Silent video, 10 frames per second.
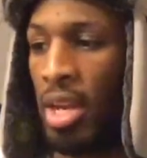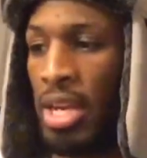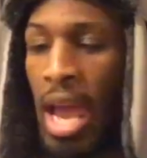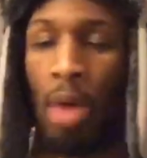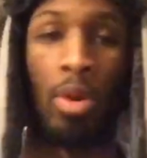
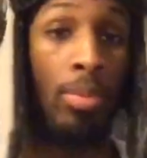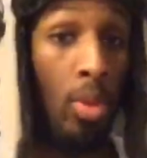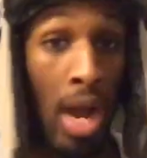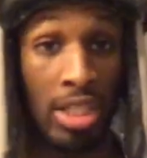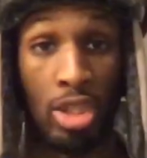Now we're gonna be
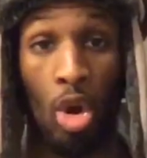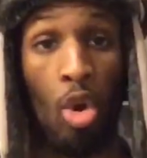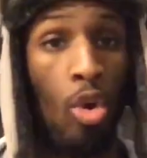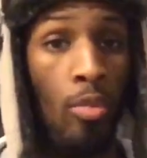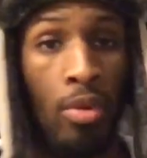watching the
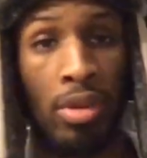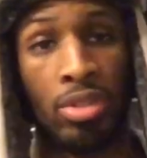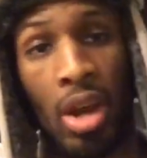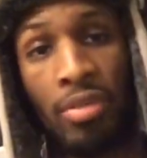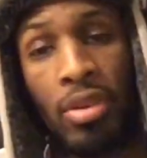whole movie,
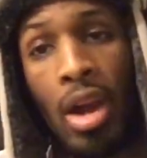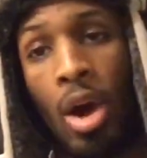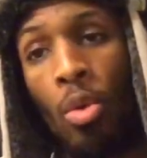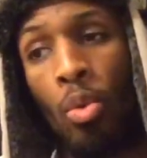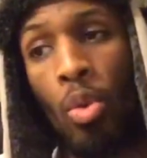trying to figure
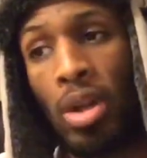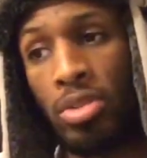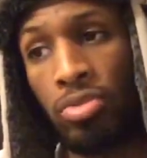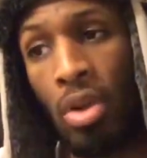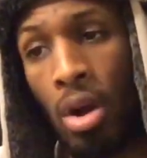out
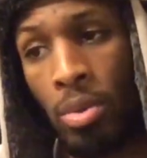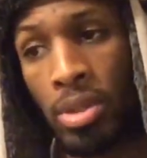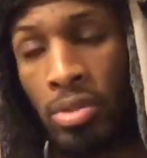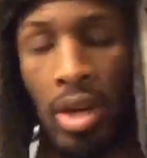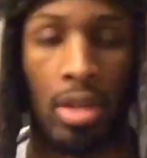what's wrong
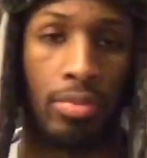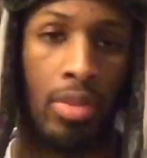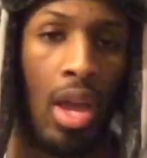with Toretto.